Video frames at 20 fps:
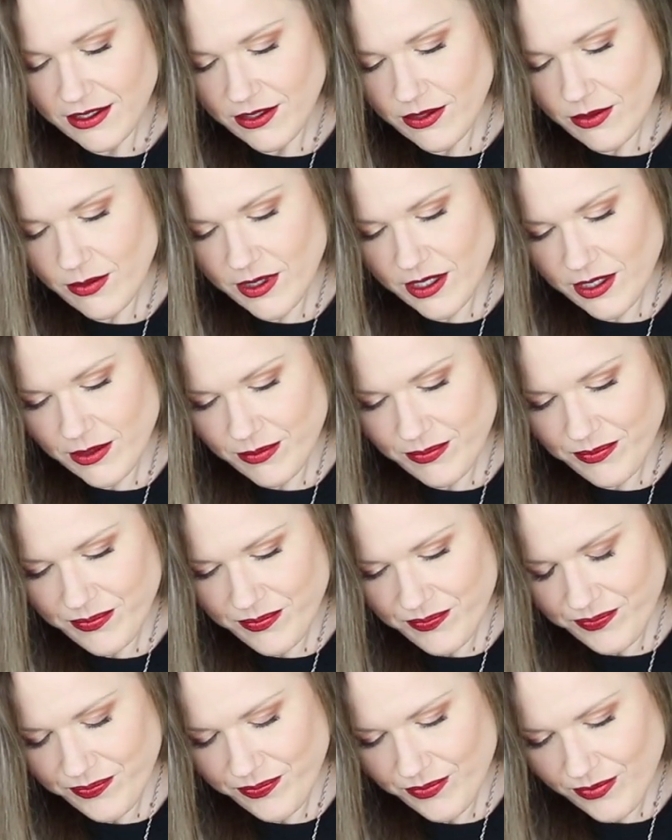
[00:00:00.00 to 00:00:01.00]
You are.
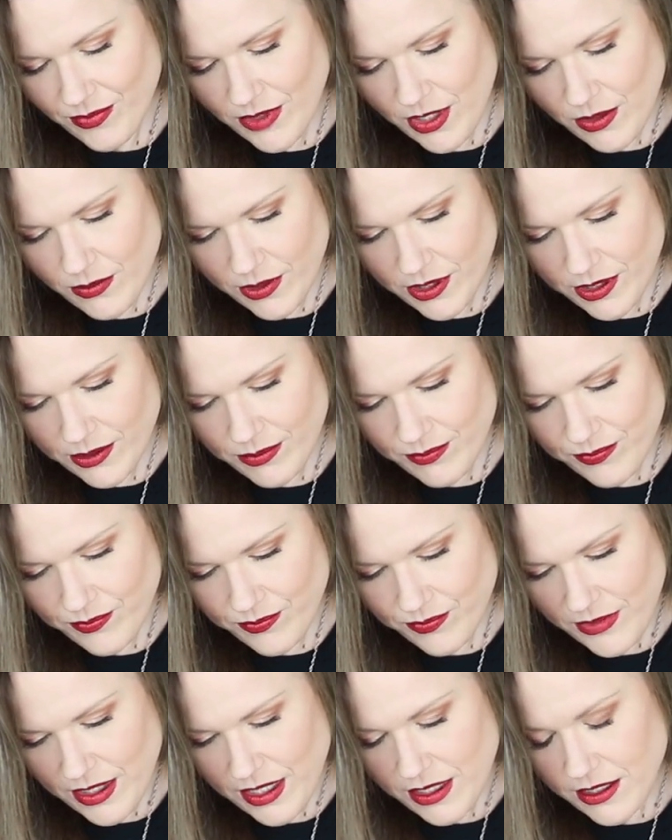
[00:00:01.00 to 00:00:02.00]
You are.
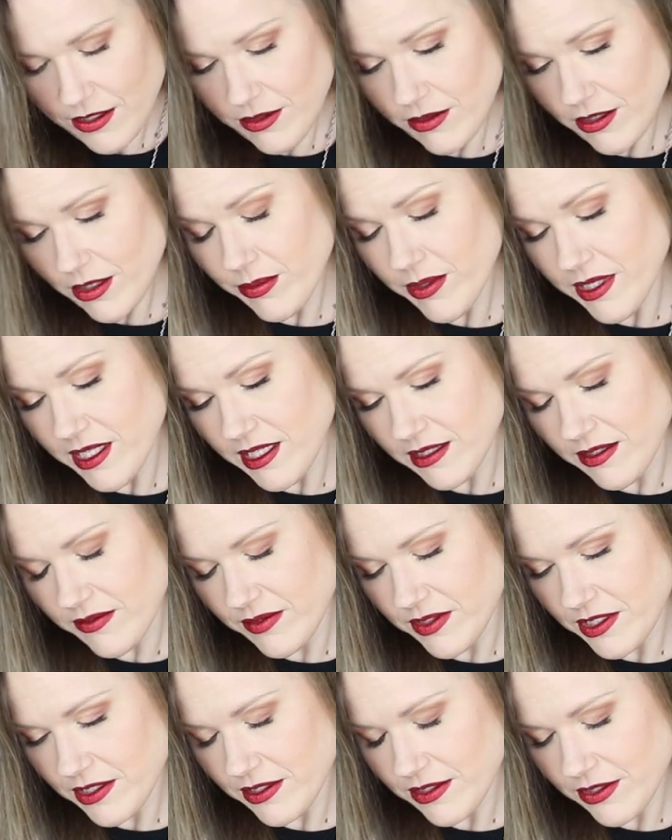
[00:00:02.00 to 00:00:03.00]
You are bringing love
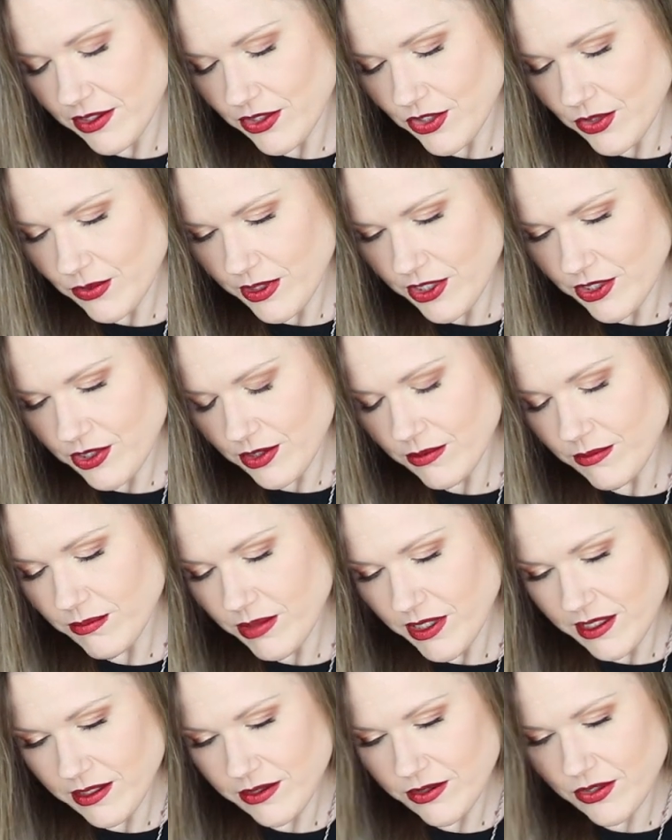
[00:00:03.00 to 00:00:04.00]
into the situation
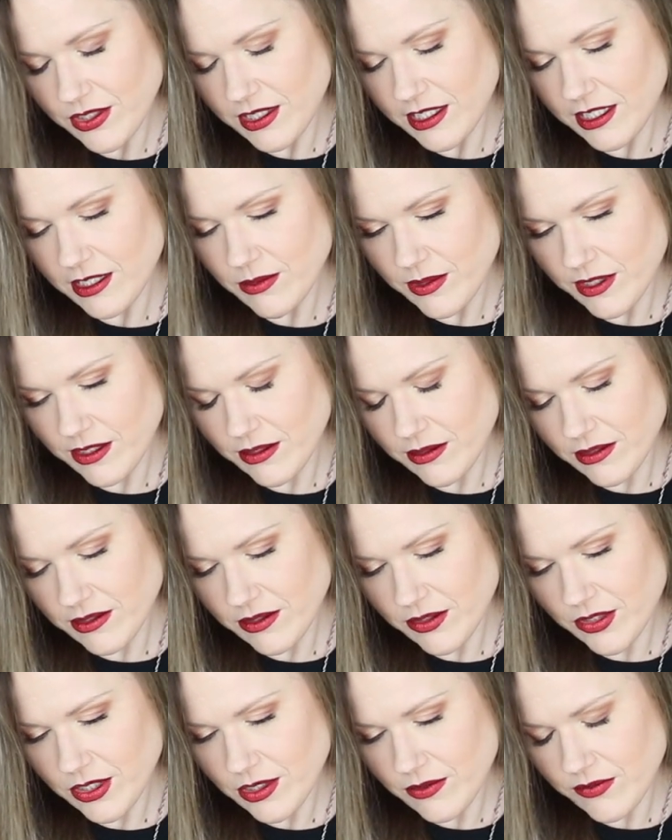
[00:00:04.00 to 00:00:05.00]
by understanding what no
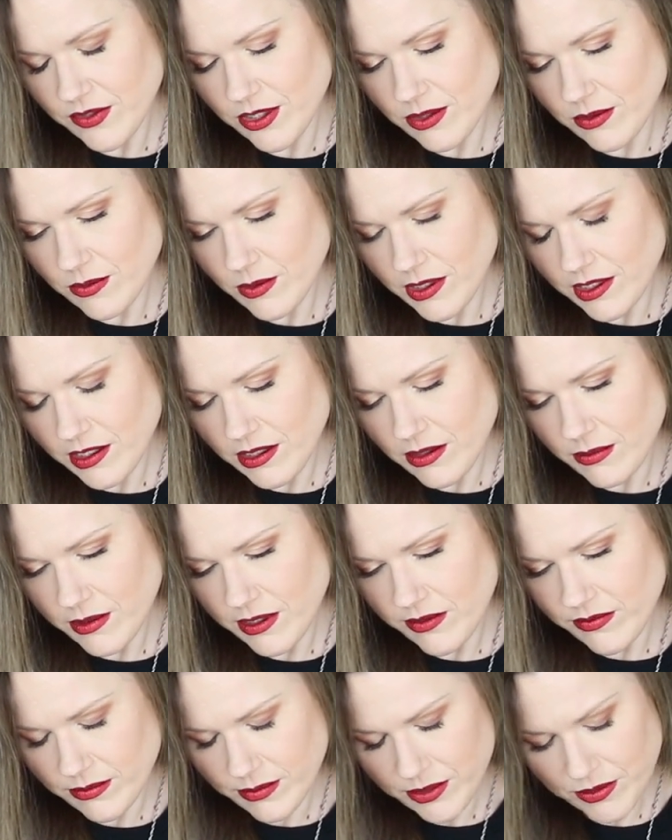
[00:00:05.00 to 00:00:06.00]
longer serves you and walking
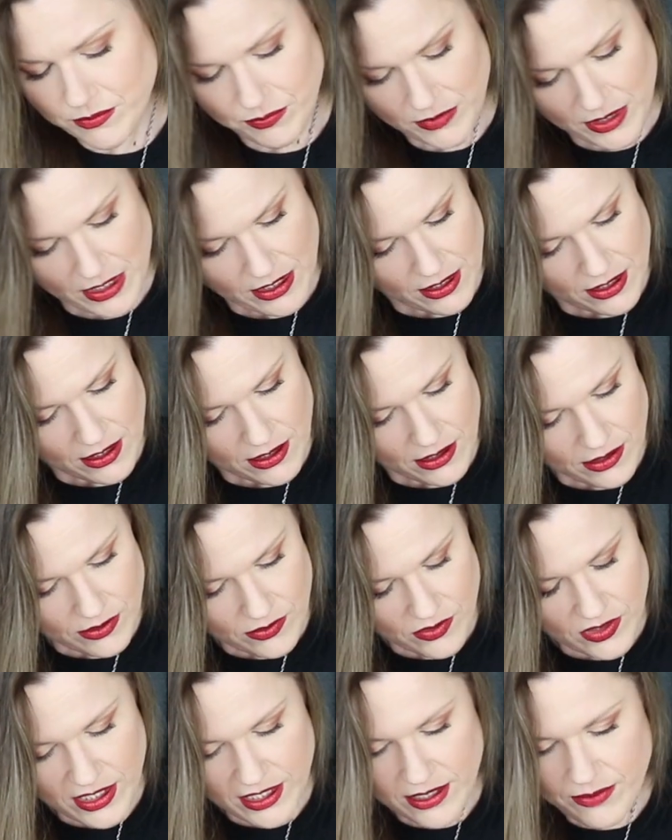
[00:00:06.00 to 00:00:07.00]
away from it.
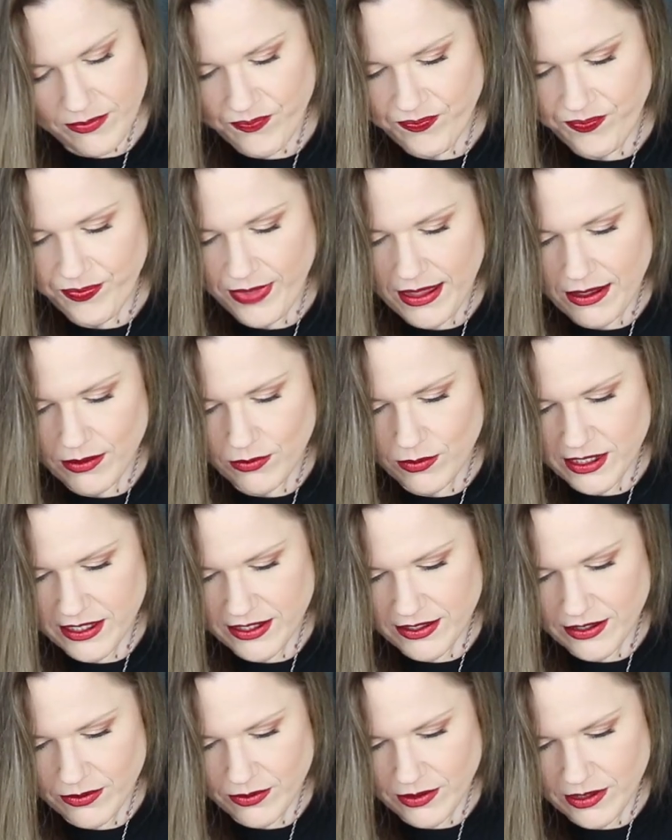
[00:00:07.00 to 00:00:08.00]
Okay,
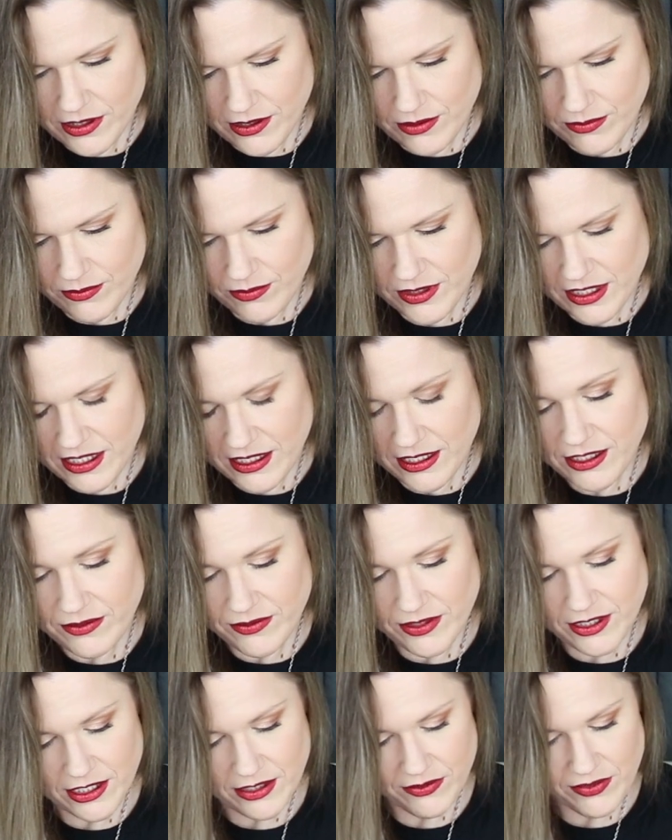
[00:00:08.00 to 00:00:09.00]
what's going on? The end of
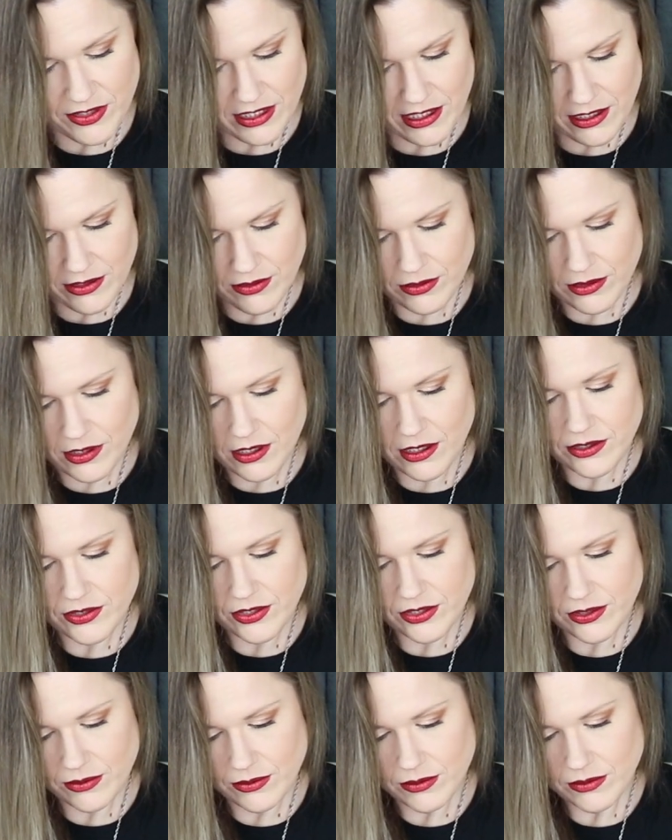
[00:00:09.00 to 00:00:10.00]
a tough cycle.
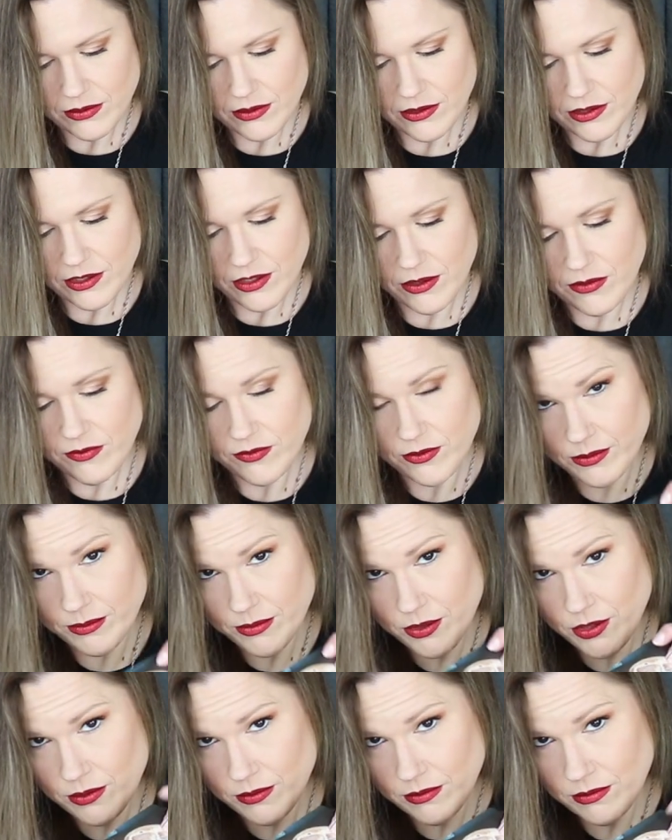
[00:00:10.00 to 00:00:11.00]
Also, your full
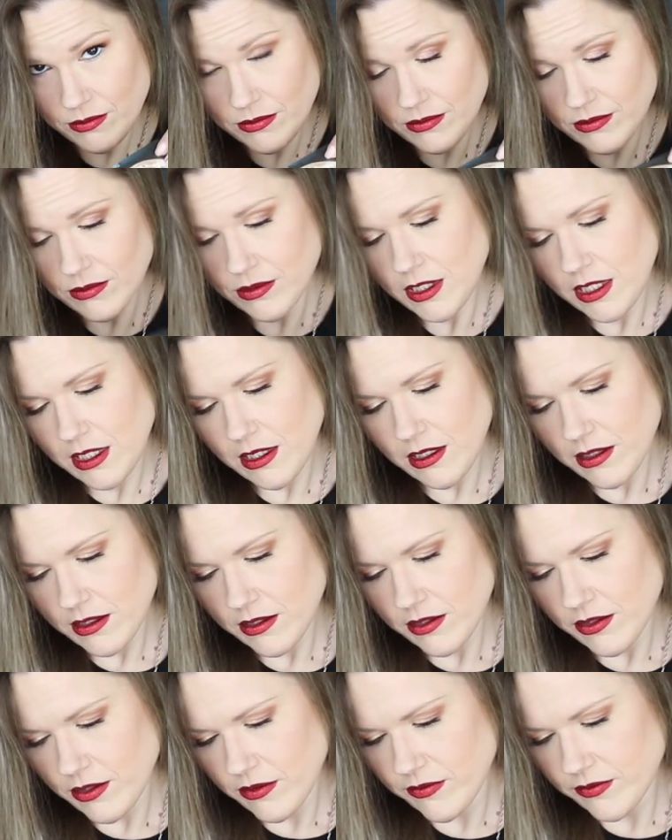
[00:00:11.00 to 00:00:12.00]
moon.
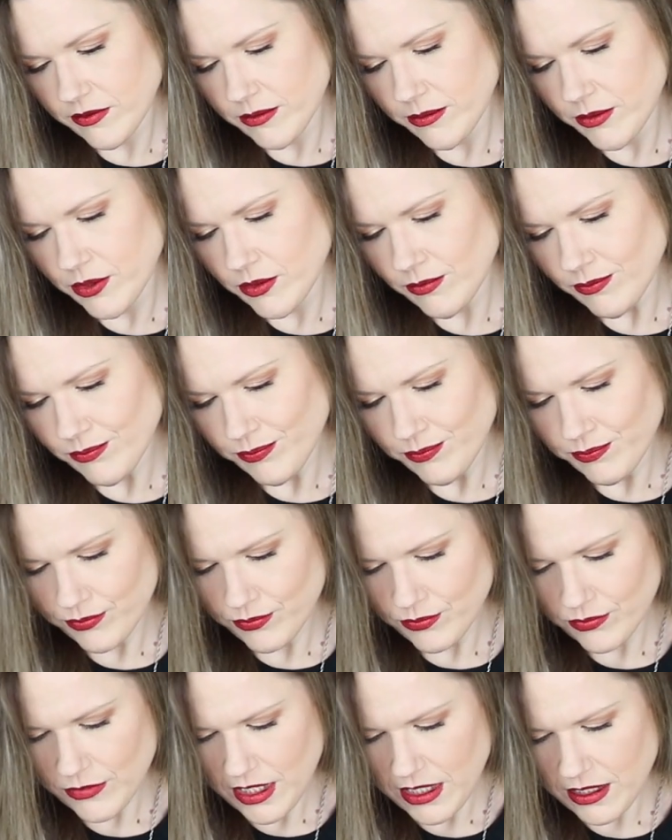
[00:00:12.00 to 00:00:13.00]
Your full moon
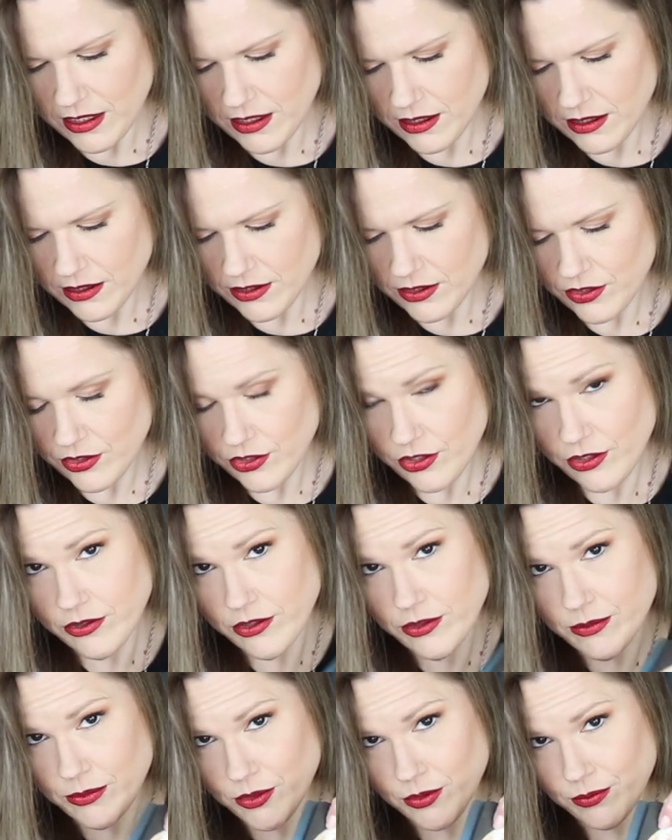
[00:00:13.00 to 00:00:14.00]
and your
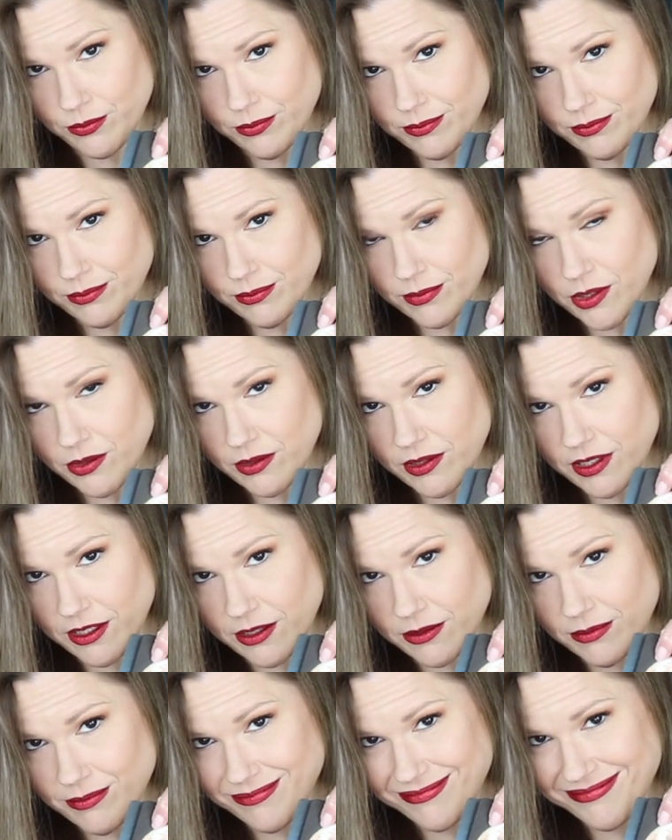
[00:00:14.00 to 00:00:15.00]
new moon. Both
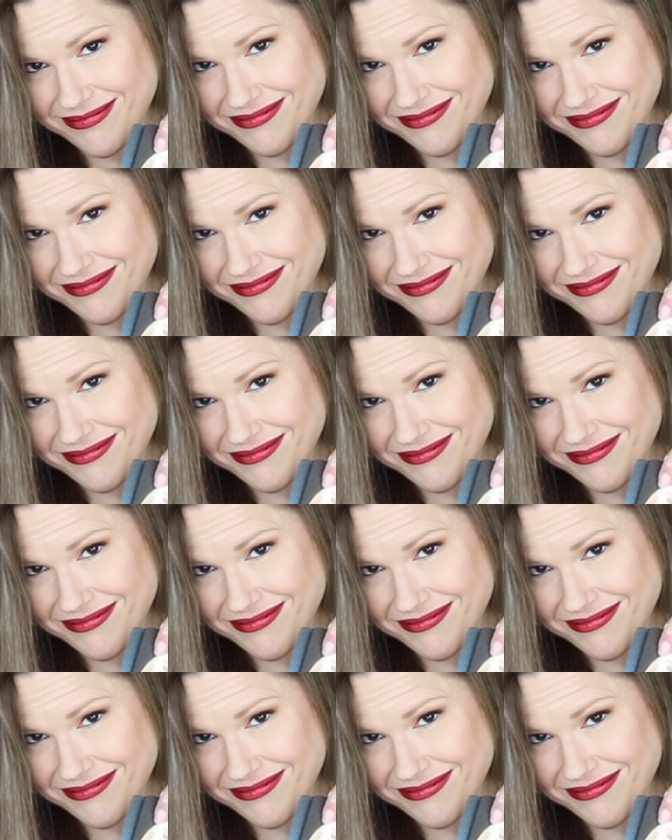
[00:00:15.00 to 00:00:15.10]
here.